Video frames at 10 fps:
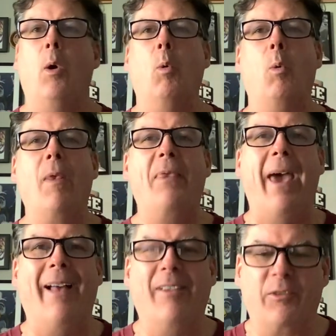With
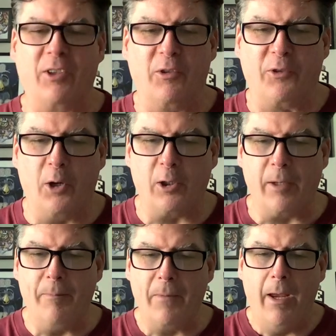that, let's get
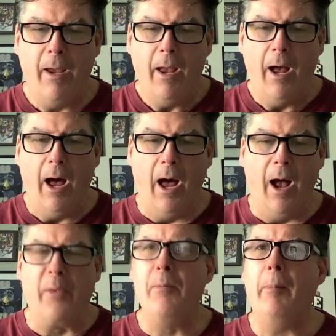started. Do
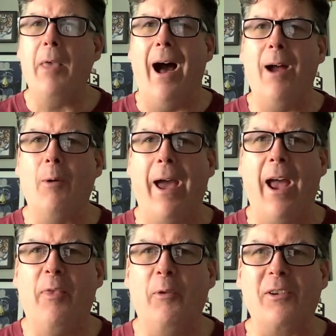you remember the Iowa
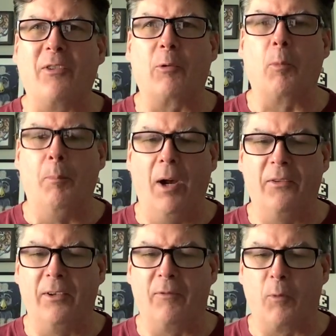athletes that were
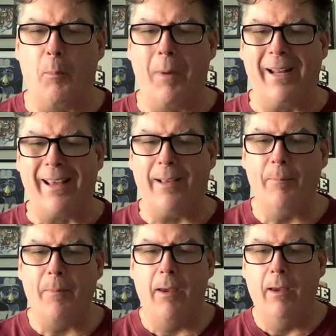busted for betting
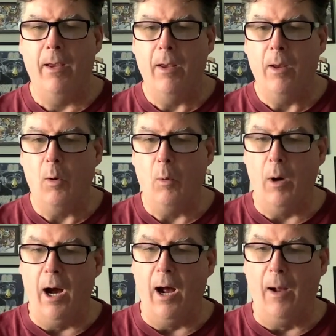
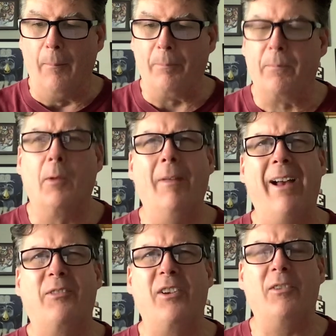
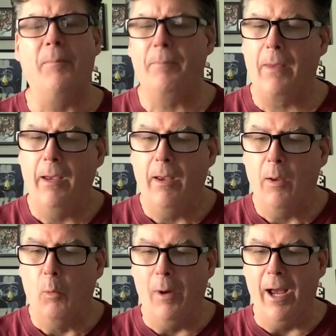last season?
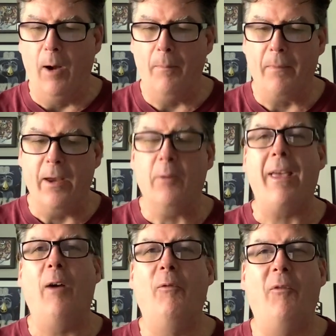Well, they are
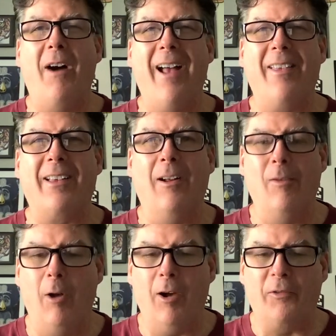now filing a
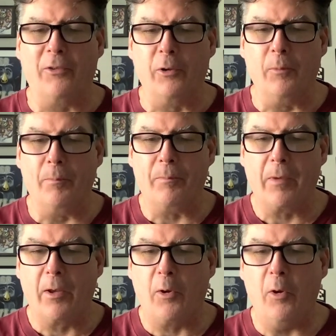lawsuit
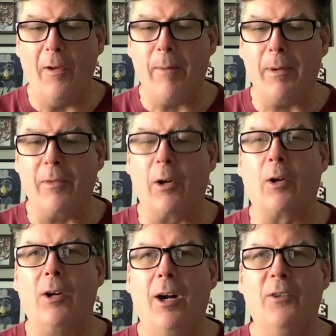claiming their
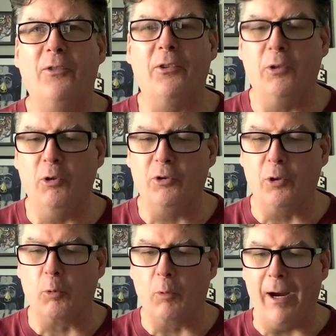
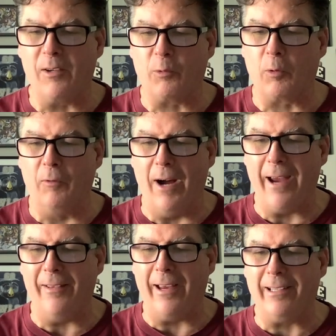constitutional rights were
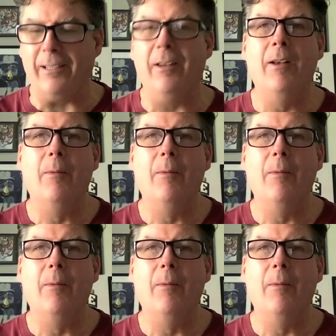violated